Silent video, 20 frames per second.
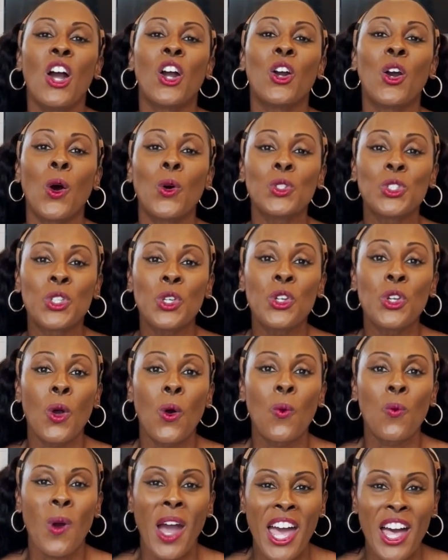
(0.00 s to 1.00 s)
go to
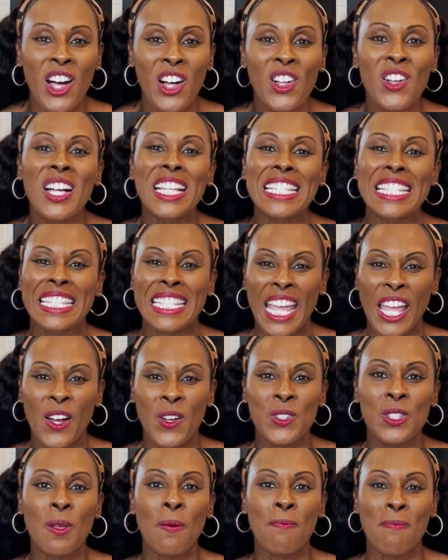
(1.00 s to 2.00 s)

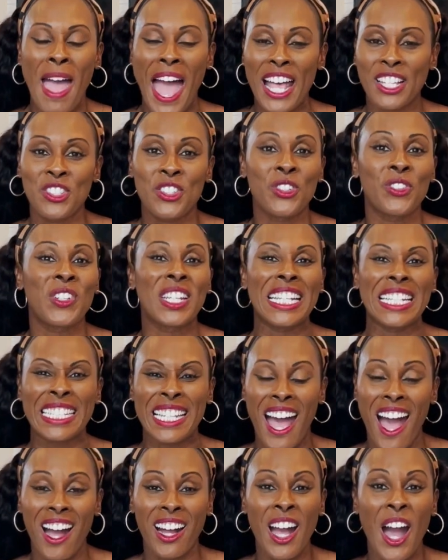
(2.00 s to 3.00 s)

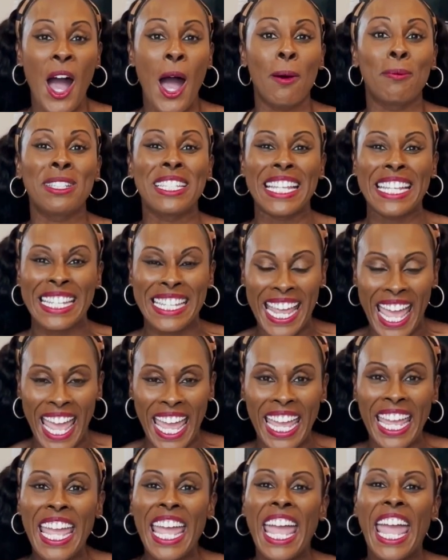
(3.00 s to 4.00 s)
noellesalesmastery.com
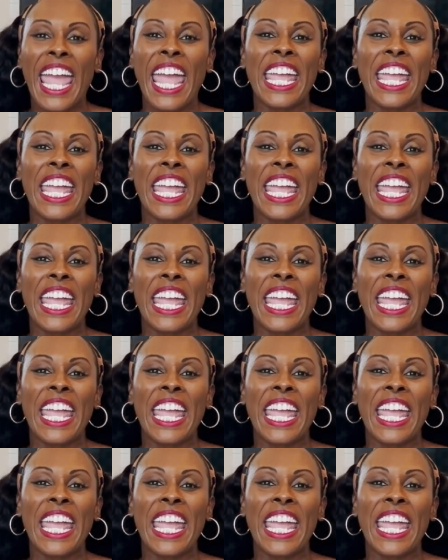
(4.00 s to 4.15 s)
today